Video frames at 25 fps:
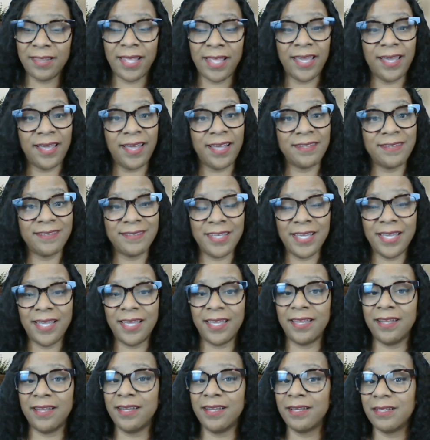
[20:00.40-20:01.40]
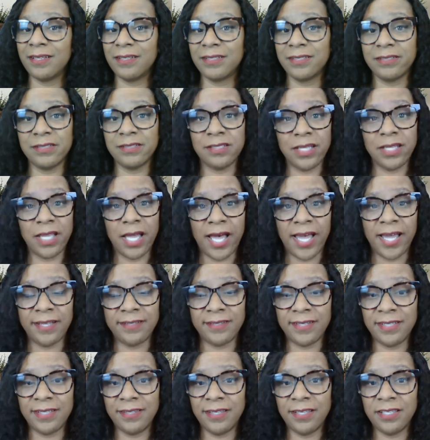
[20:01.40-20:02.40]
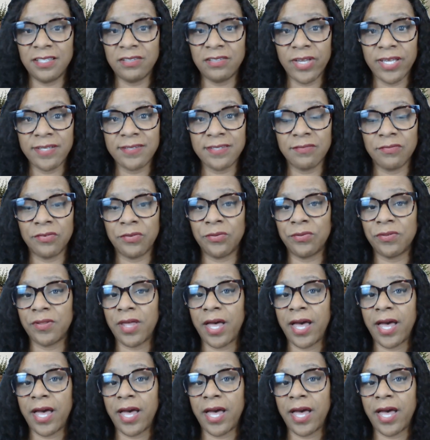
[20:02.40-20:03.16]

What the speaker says: Like I said, I attend these festivals.